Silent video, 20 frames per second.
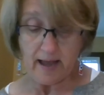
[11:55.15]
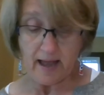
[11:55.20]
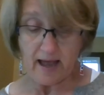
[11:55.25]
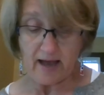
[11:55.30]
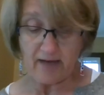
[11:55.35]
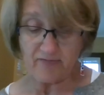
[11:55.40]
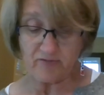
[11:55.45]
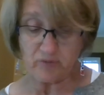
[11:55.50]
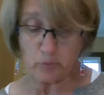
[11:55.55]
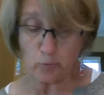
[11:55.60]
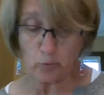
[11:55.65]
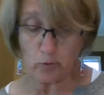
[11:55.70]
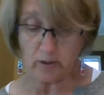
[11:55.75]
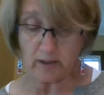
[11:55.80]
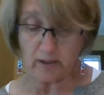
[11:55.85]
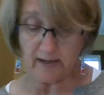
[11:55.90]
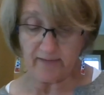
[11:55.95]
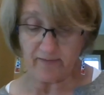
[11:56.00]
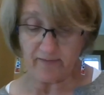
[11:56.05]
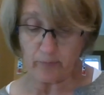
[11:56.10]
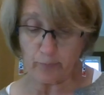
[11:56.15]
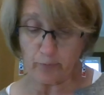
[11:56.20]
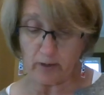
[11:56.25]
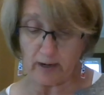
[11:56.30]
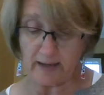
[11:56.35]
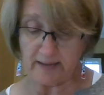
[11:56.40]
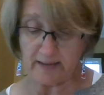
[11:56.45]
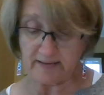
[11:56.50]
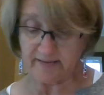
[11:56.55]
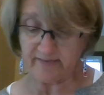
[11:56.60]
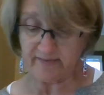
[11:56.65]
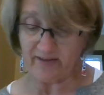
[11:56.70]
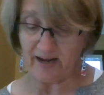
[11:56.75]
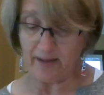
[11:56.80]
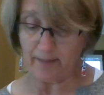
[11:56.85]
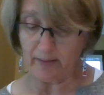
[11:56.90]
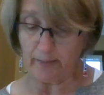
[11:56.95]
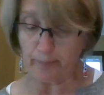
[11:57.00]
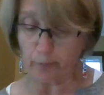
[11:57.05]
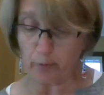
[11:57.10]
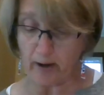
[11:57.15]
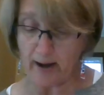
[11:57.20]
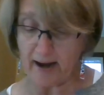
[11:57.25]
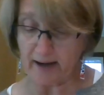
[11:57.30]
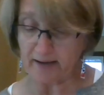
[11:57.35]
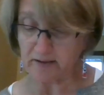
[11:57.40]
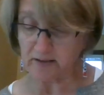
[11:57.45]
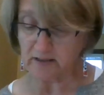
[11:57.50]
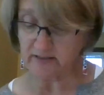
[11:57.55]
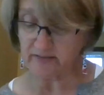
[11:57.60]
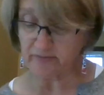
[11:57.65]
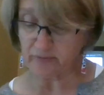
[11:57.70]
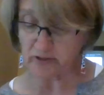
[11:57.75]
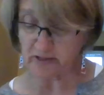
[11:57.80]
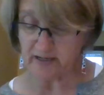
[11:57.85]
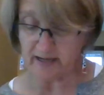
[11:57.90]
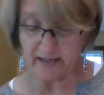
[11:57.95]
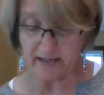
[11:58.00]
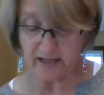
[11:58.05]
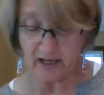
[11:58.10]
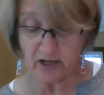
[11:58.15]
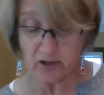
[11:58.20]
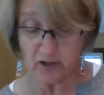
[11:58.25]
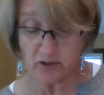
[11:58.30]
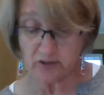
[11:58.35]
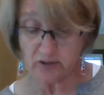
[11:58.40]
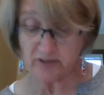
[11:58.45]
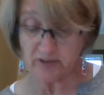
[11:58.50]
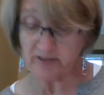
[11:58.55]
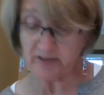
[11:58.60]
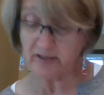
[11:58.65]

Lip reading: After working for Bronson Family Practice for 10 years,